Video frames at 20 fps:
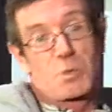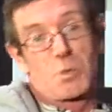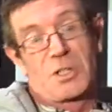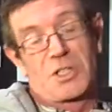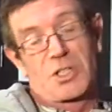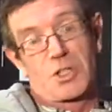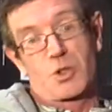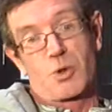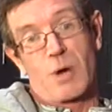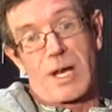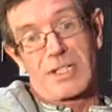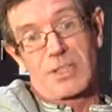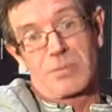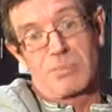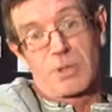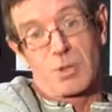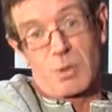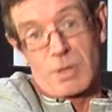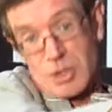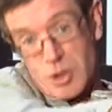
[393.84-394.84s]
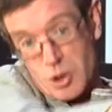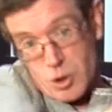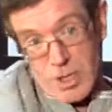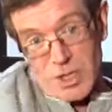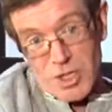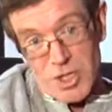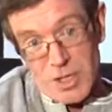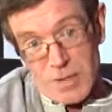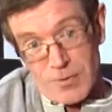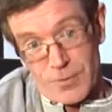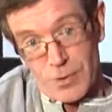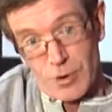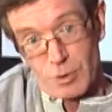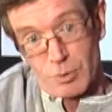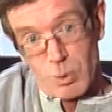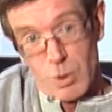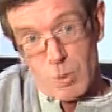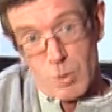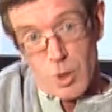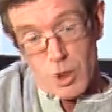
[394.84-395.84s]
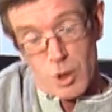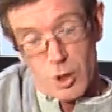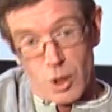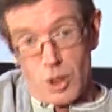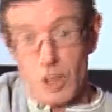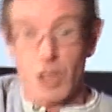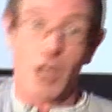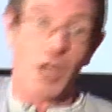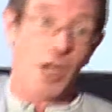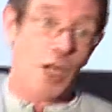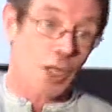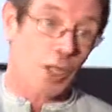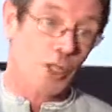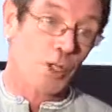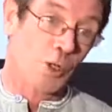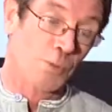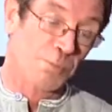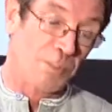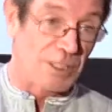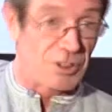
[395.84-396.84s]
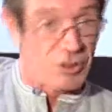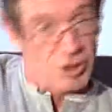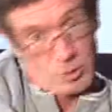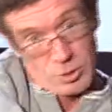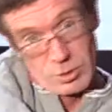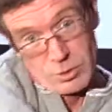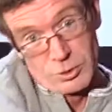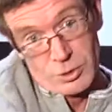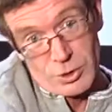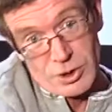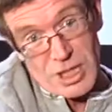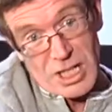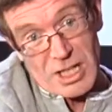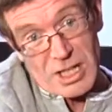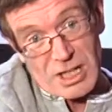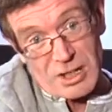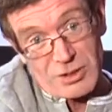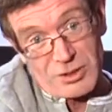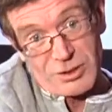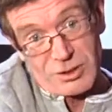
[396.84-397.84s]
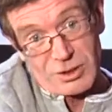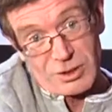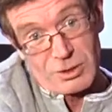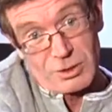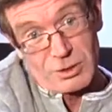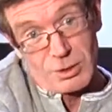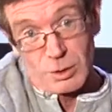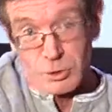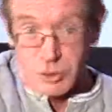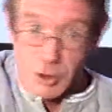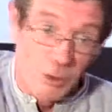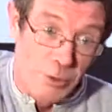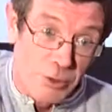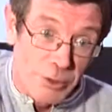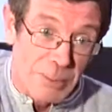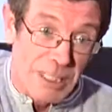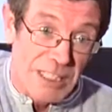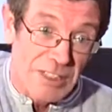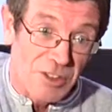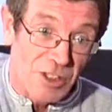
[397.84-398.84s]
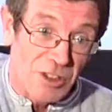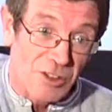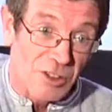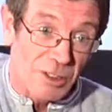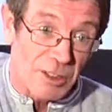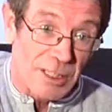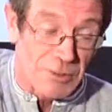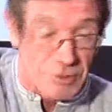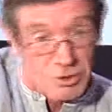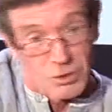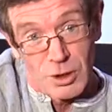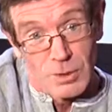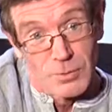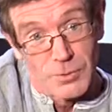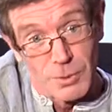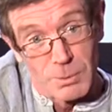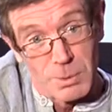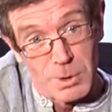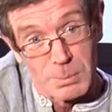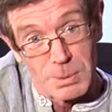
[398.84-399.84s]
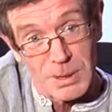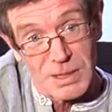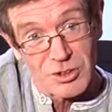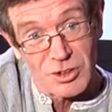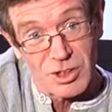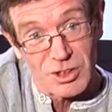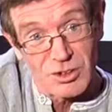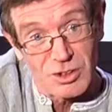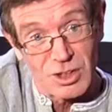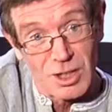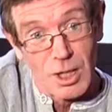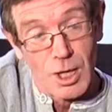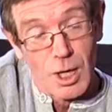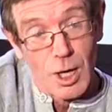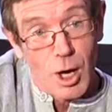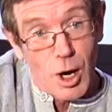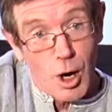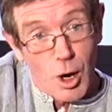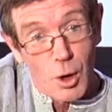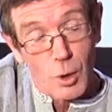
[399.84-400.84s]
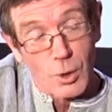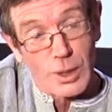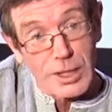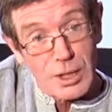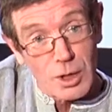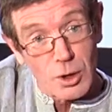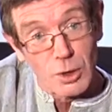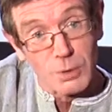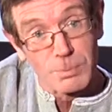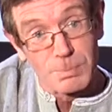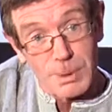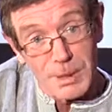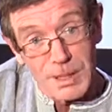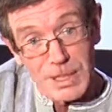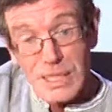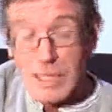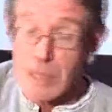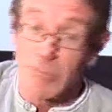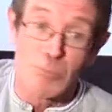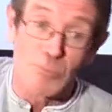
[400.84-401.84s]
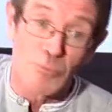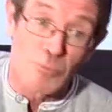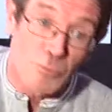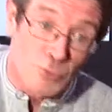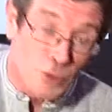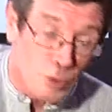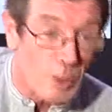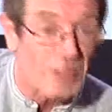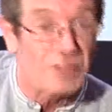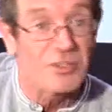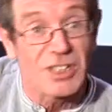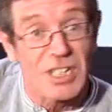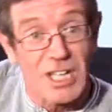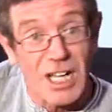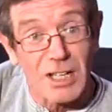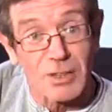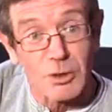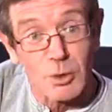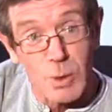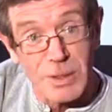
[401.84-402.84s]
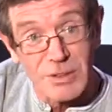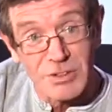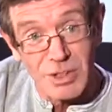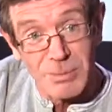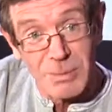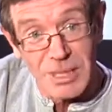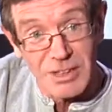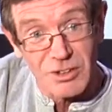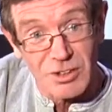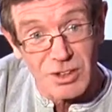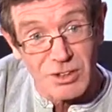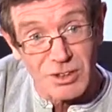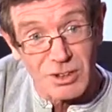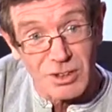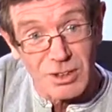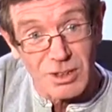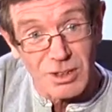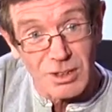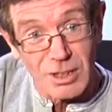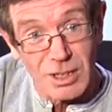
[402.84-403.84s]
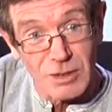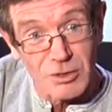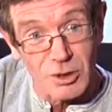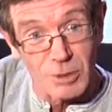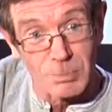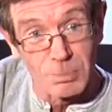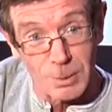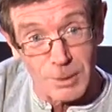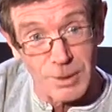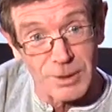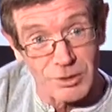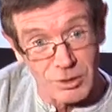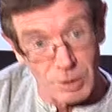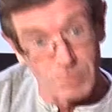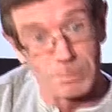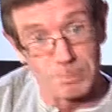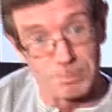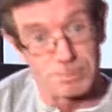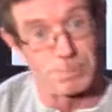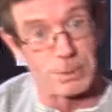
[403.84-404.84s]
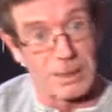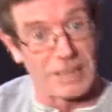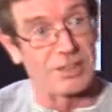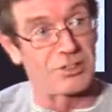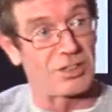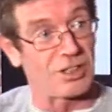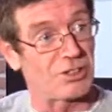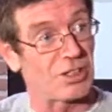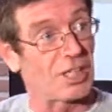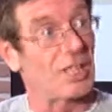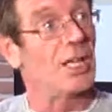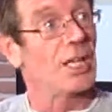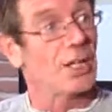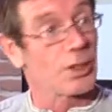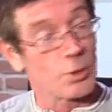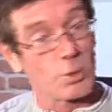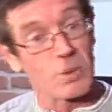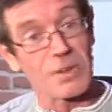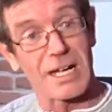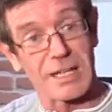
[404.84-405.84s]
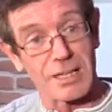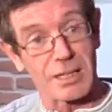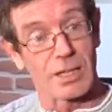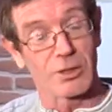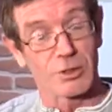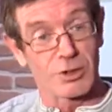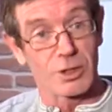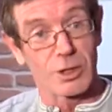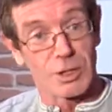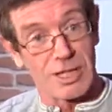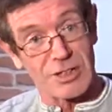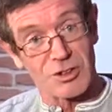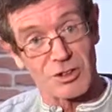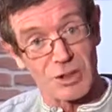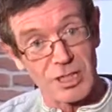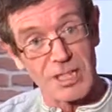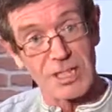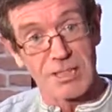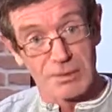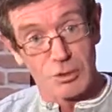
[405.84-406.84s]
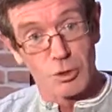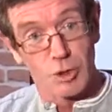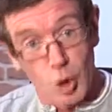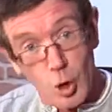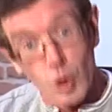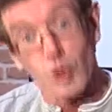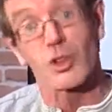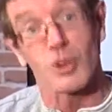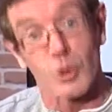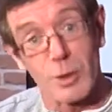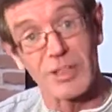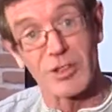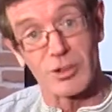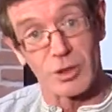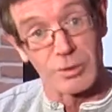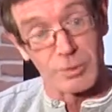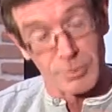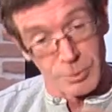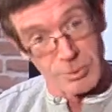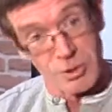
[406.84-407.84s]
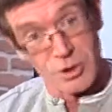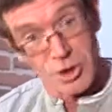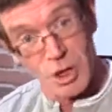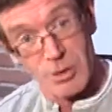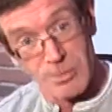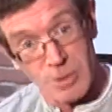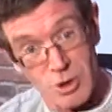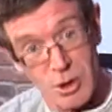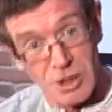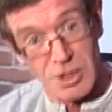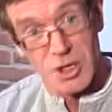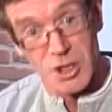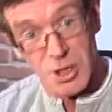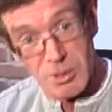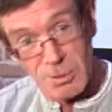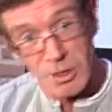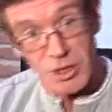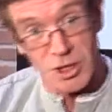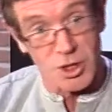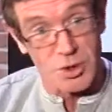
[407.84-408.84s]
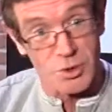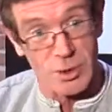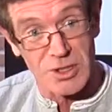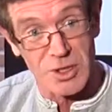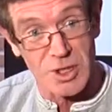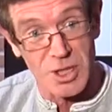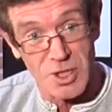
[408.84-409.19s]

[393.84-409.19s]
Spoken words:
between the trench and the First World War could be 200 yards or 200 metres, length of 2 football pitches, or it could be 20 metres. In some places, they were that close they could actually talk to each other from the German trenches to the British trenches,